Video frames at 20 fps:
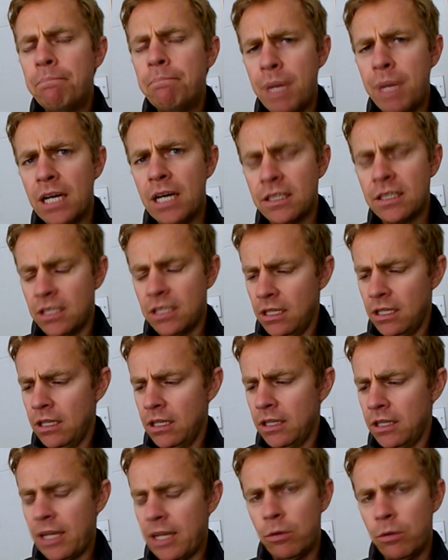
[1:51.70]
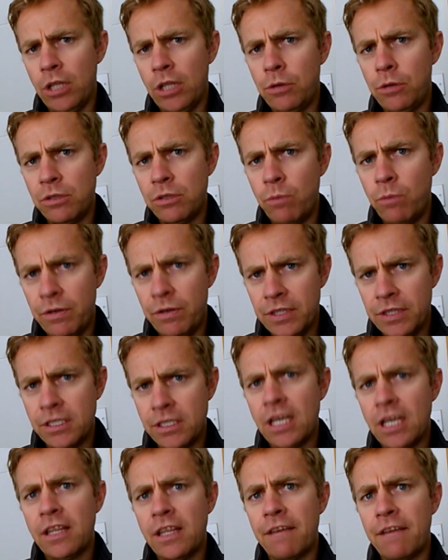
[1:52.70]
But there are loads of
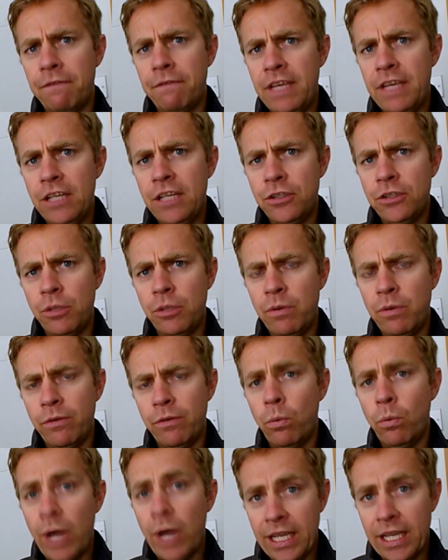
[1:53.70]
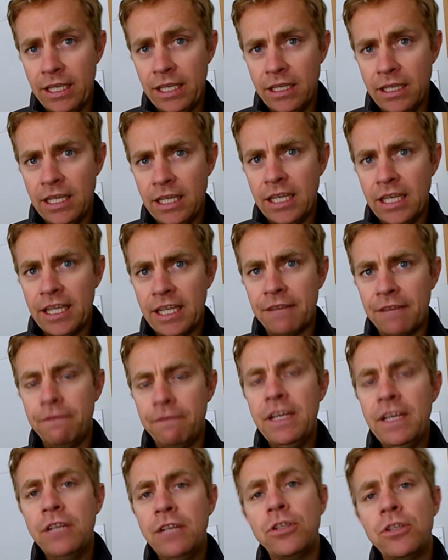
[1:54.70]
rivers that feed into the River Wey that
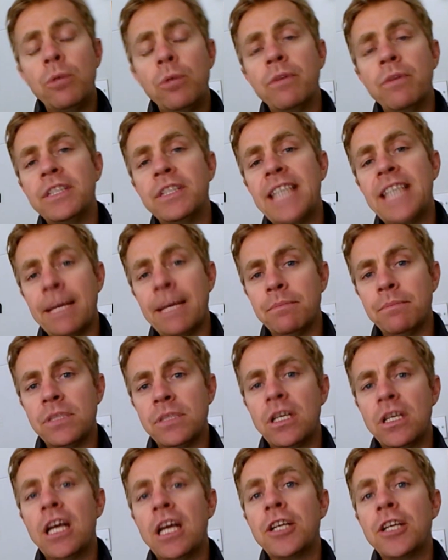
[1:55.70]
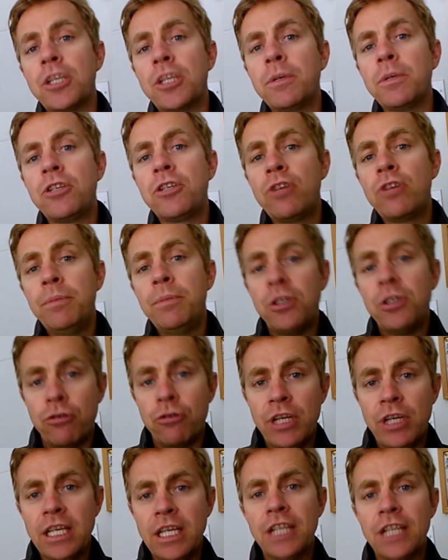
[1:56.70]
feed into the River Thames. So a
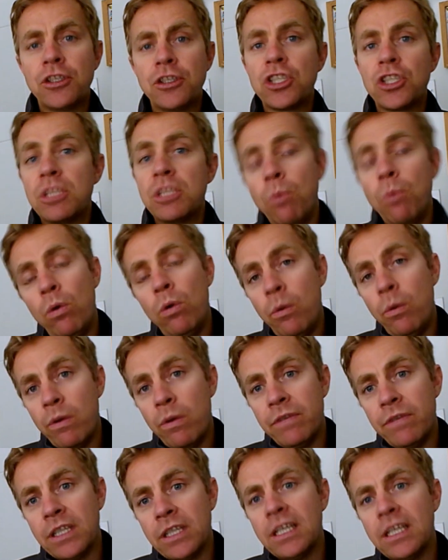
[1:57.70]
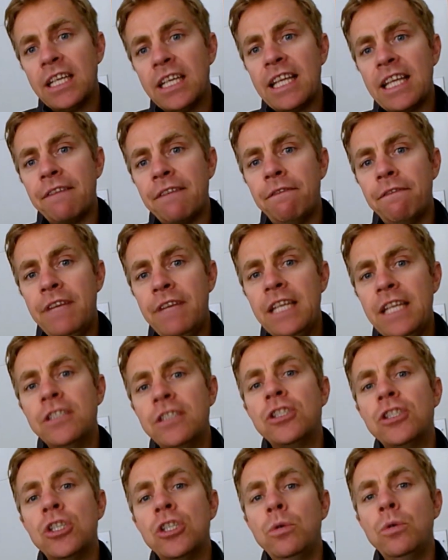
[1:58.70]
tributary is a smaller river that
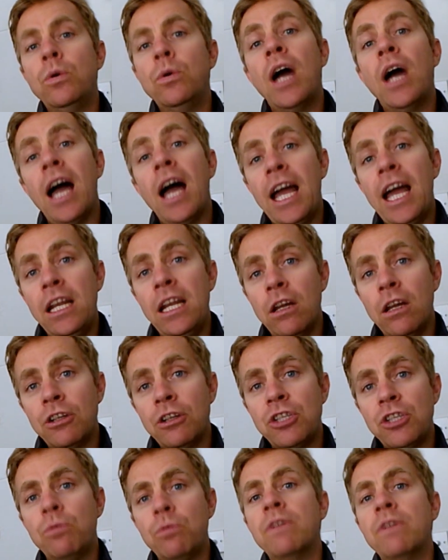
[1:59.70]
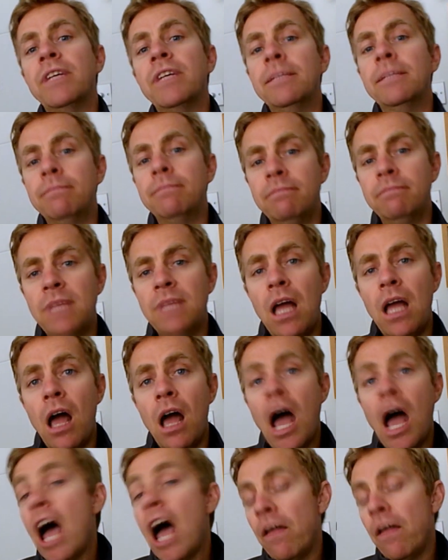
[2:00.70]
feeds into a larger river.
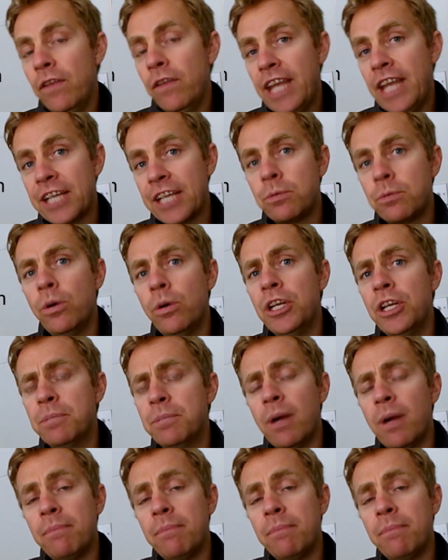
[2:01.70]
The next word is